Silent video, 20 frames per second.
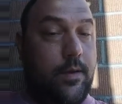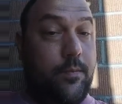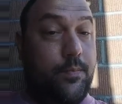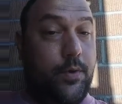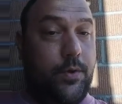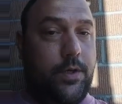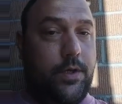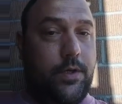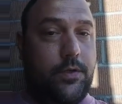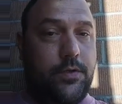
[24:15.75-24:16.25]

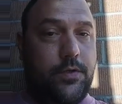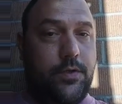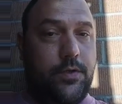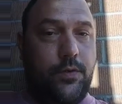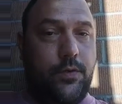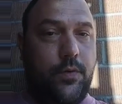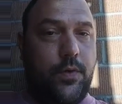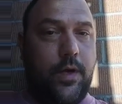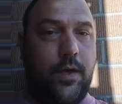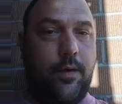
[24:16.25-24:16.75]
put
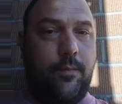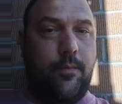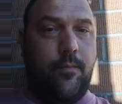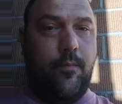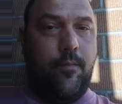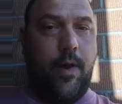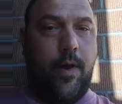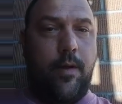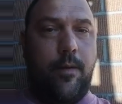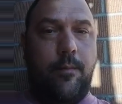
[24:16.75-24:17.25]
into
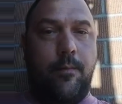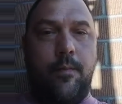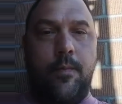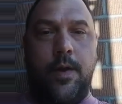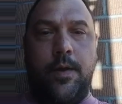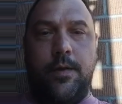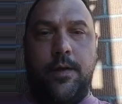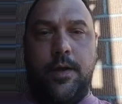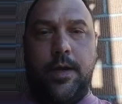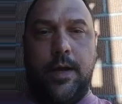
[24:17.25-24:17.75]

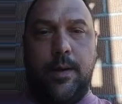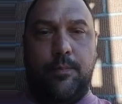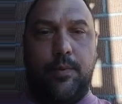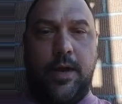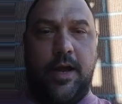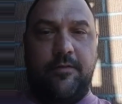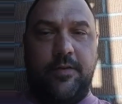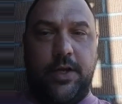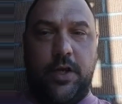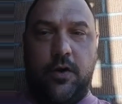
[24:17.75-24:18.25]

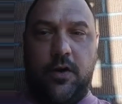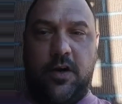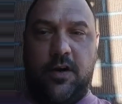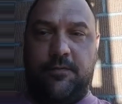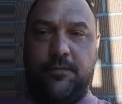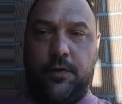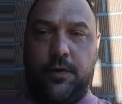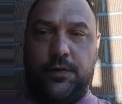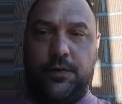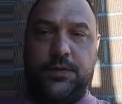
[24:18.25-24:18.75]
private
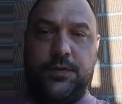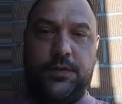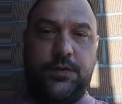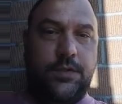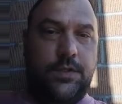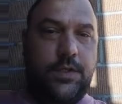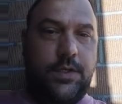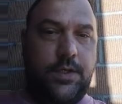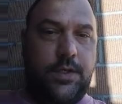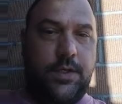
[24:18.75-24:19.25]

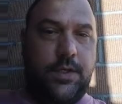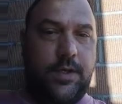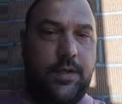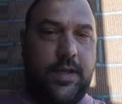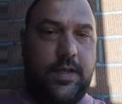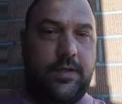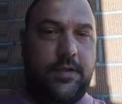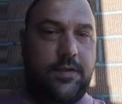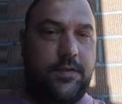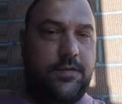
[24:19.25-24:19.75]
coffers.
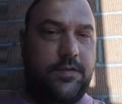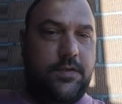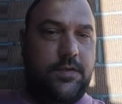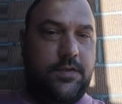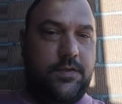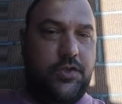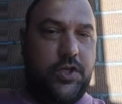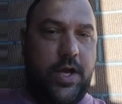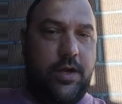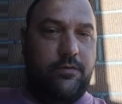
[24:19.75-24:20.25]
That is
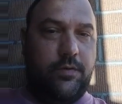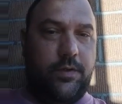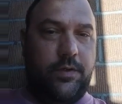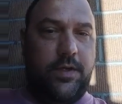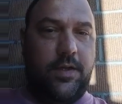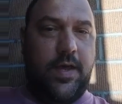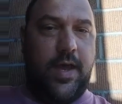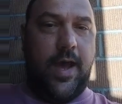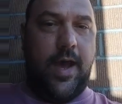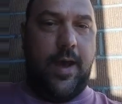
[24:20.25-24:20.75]

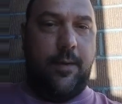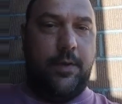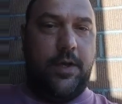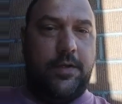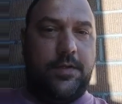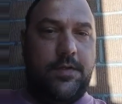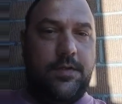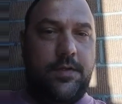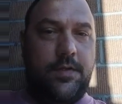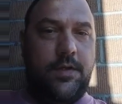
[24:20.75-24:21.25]
generally the
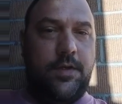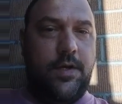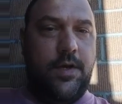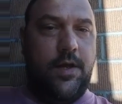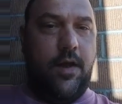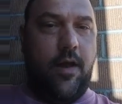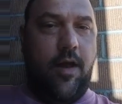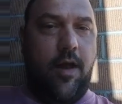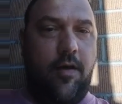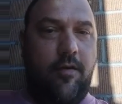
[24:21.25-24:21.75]
habit
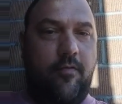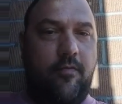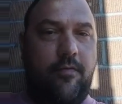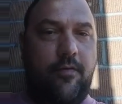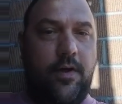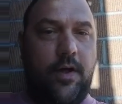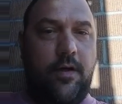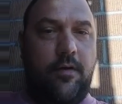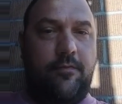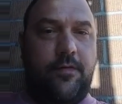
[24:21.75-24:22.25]
of
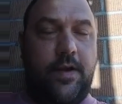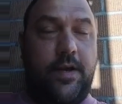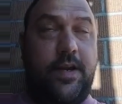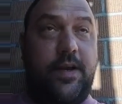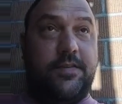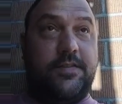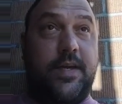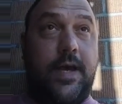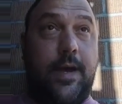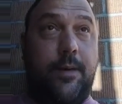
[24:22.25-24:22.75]

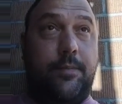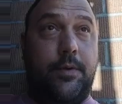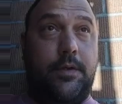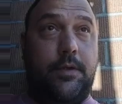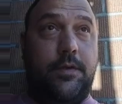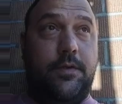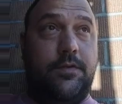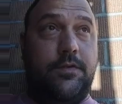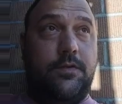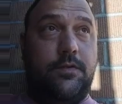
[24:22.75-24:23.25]
finance
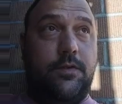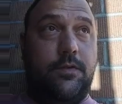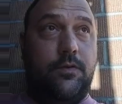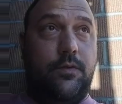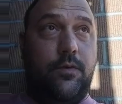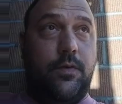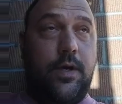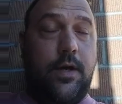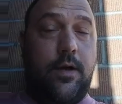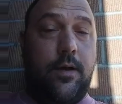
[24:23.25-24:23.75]
capital, is
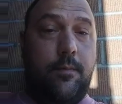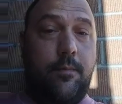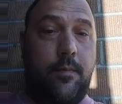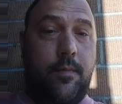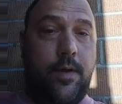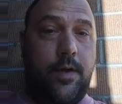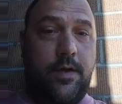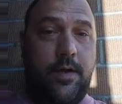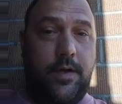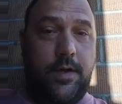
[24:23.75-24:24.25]

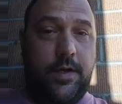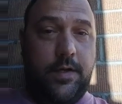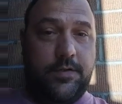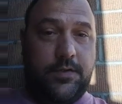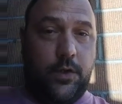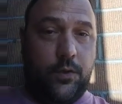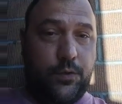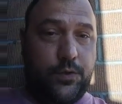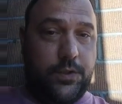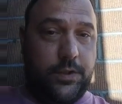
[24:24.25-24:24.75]

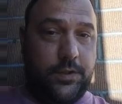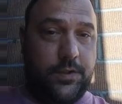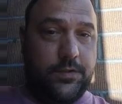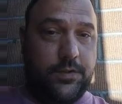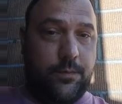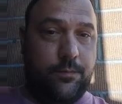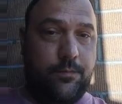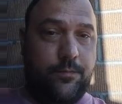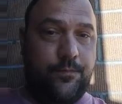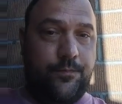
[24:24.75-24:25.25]

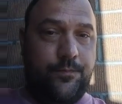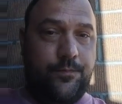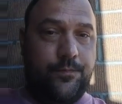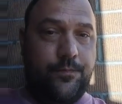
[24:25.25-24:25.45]
socialism,